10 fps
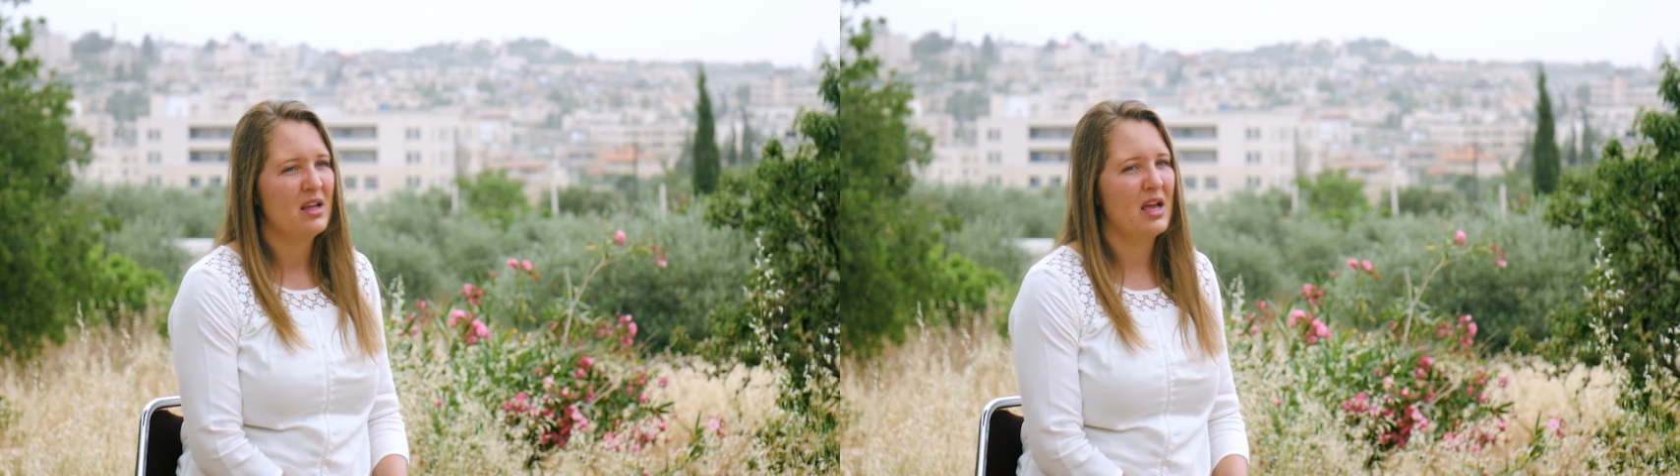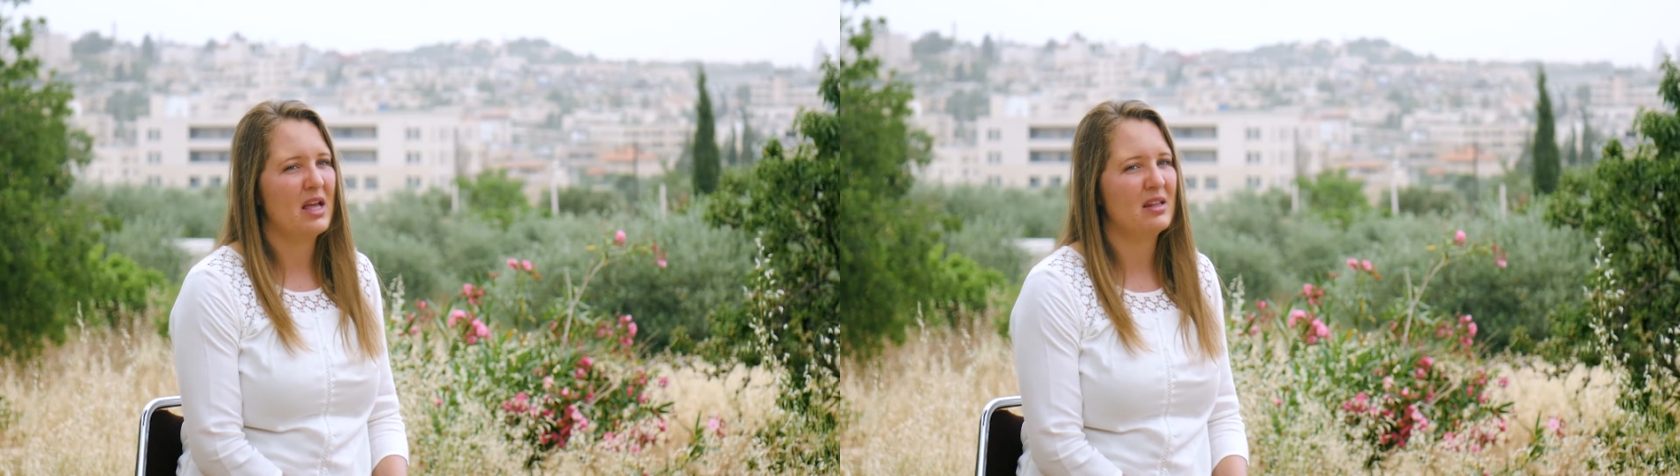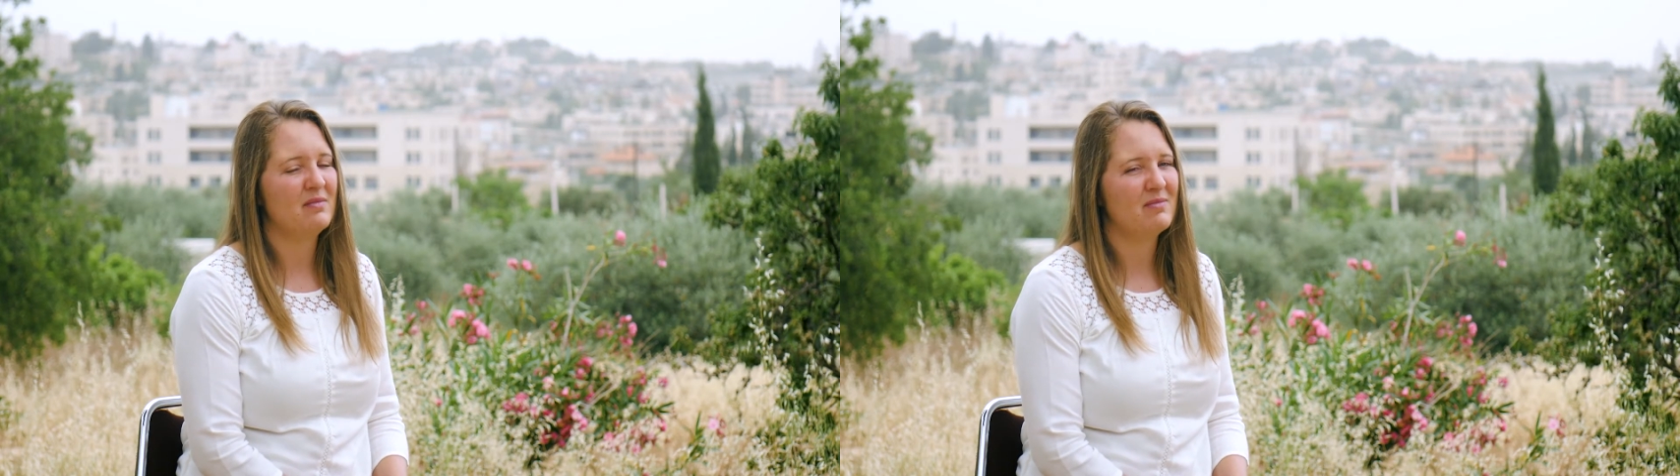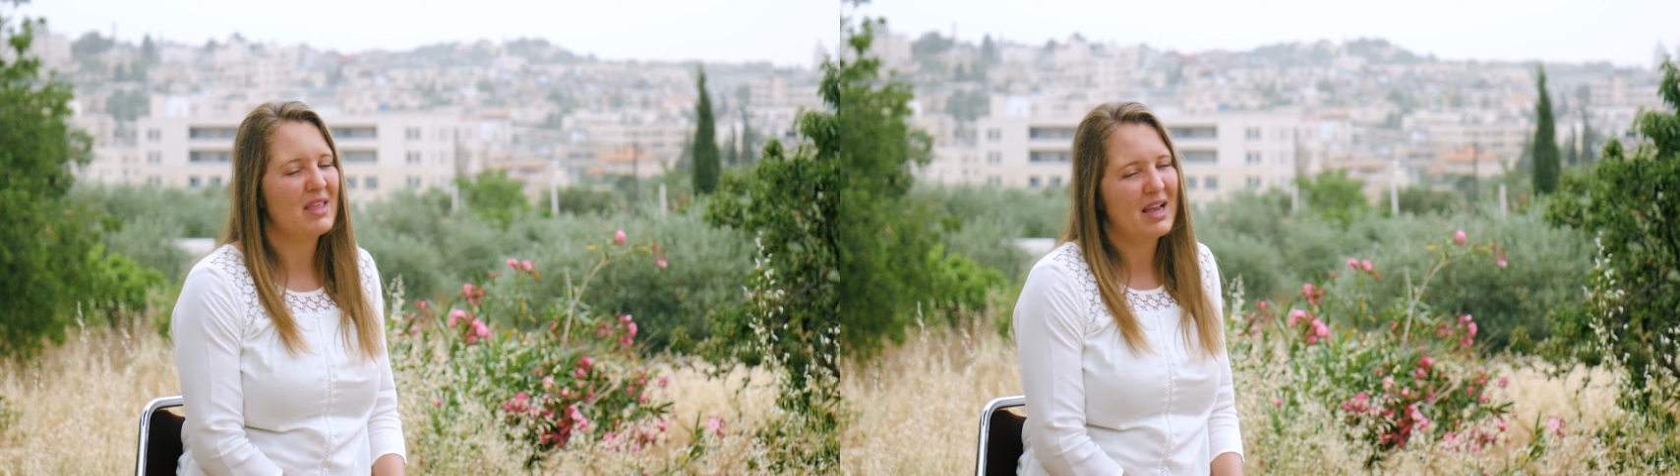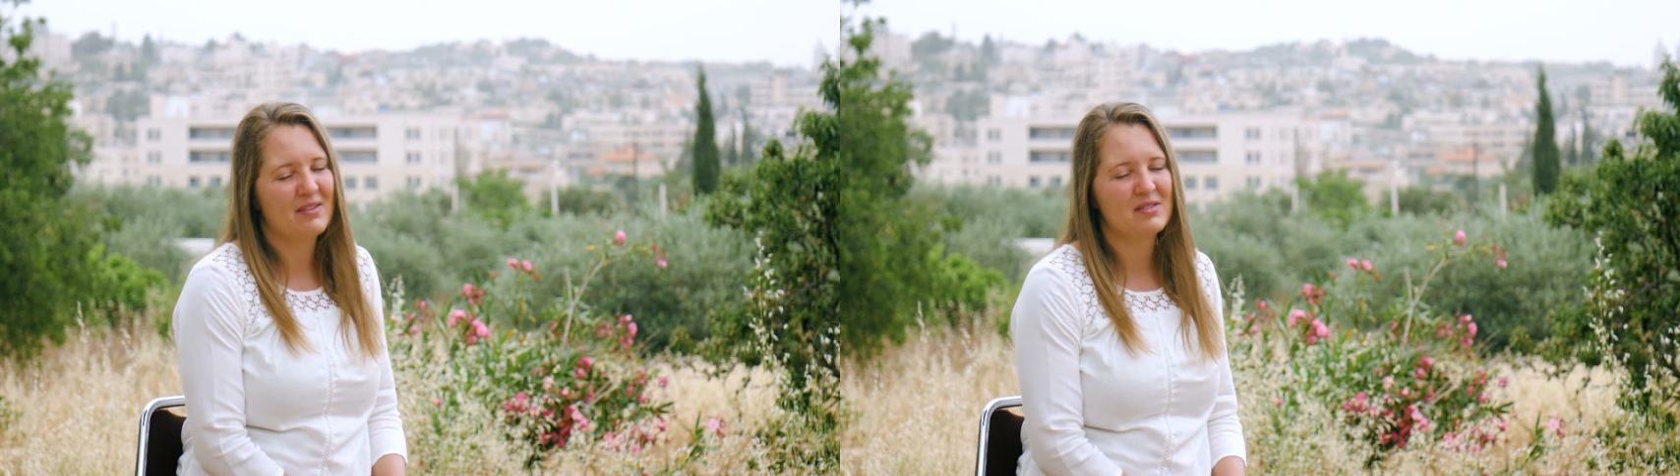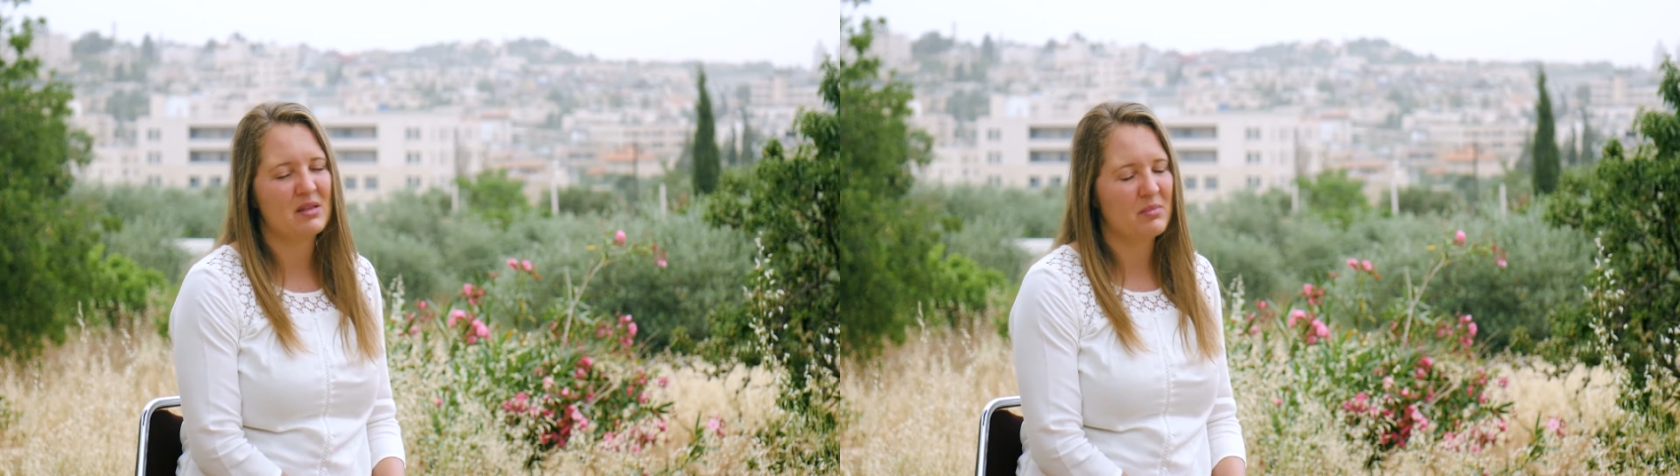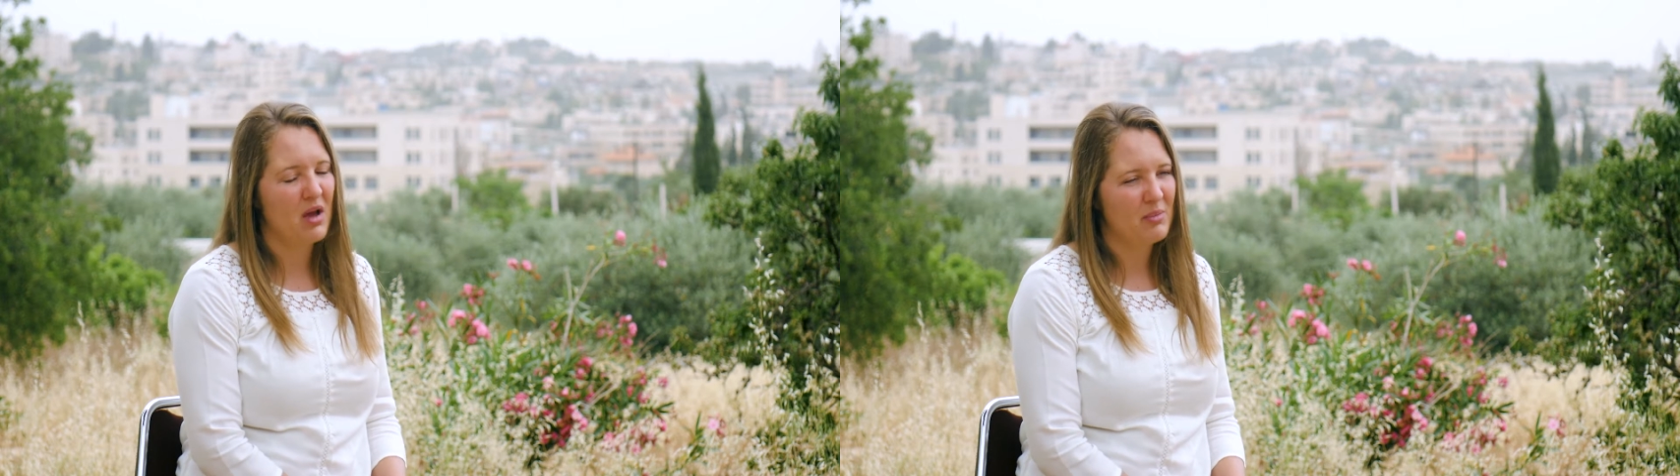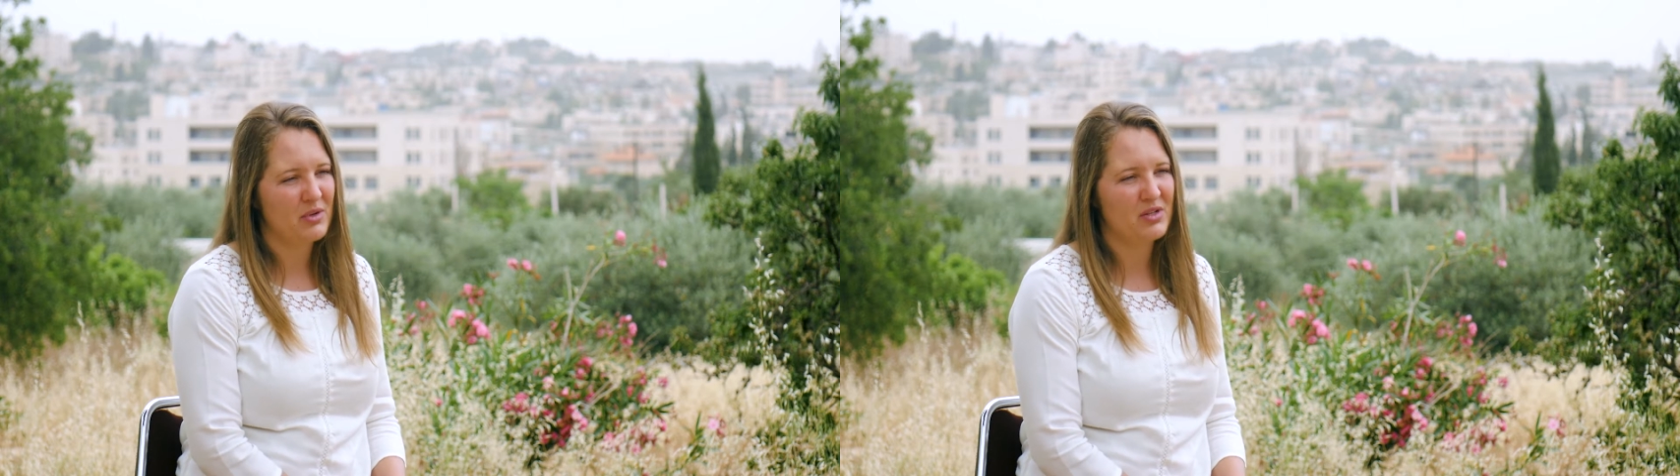and that gives them the
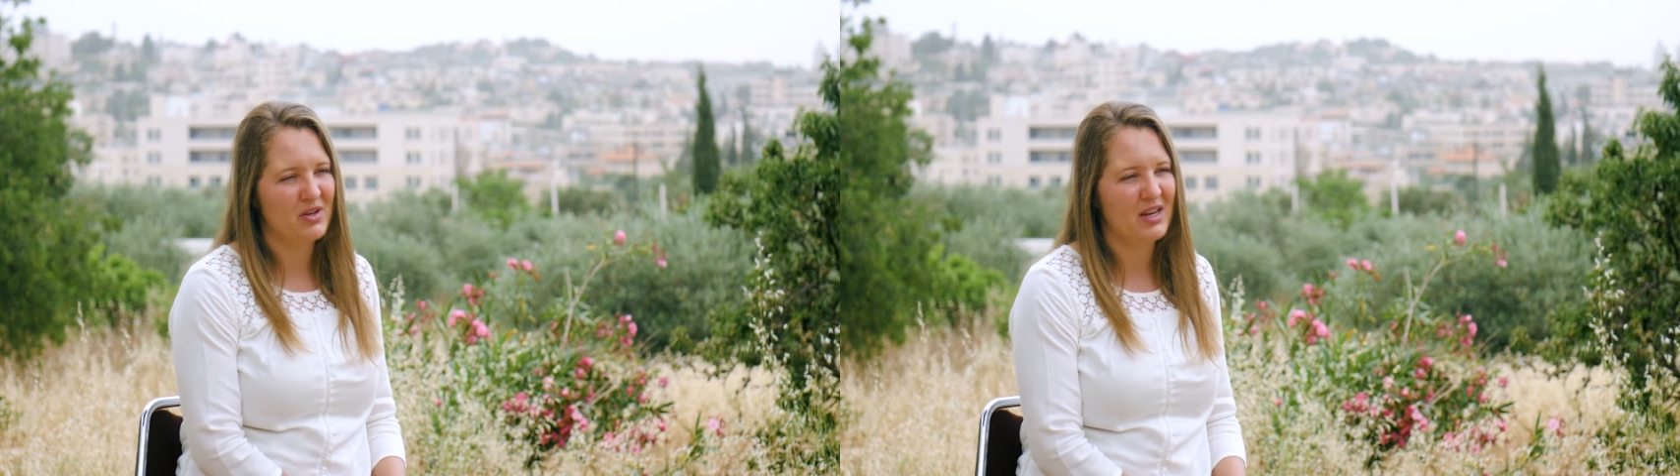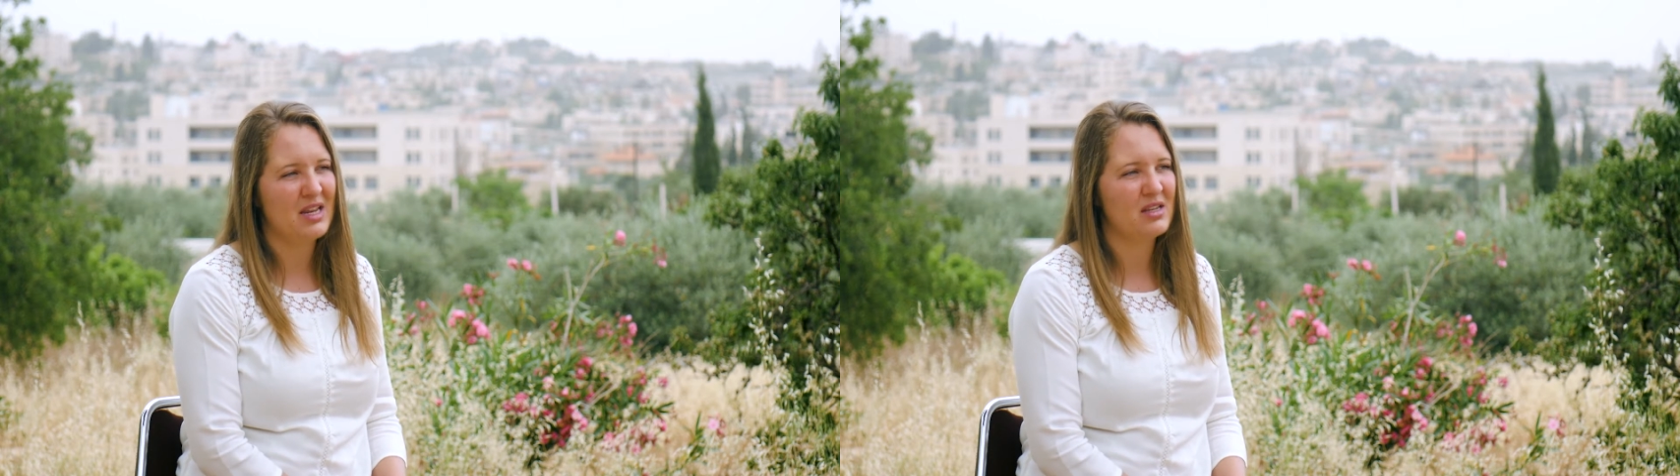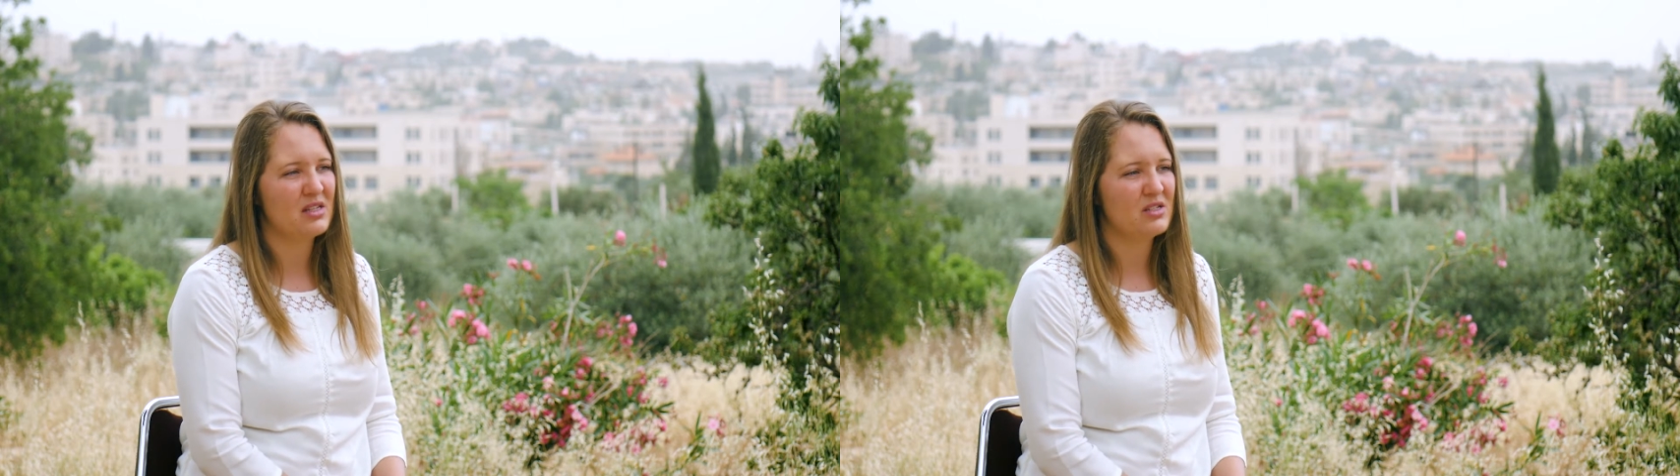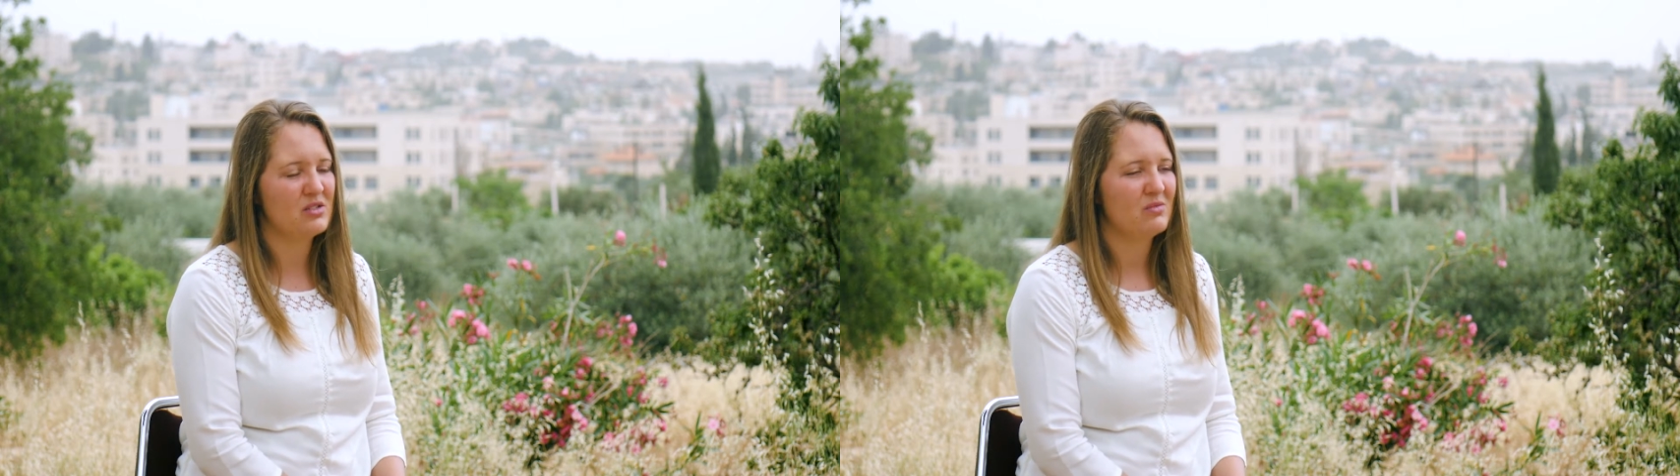opportunity to